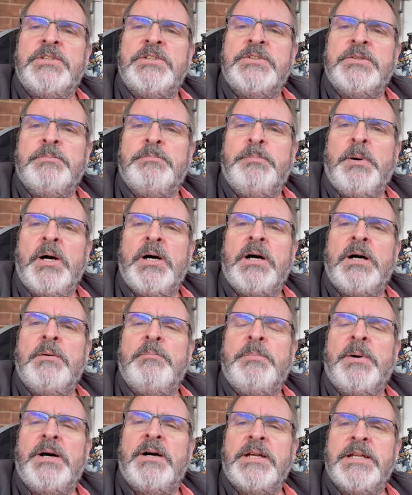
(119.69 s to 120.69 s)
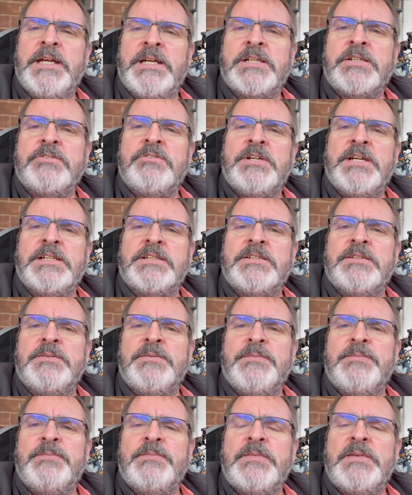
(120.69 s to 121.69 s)
is a barley extract,
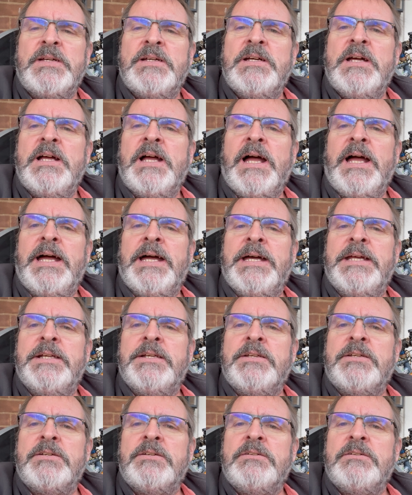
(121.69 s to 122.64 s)
and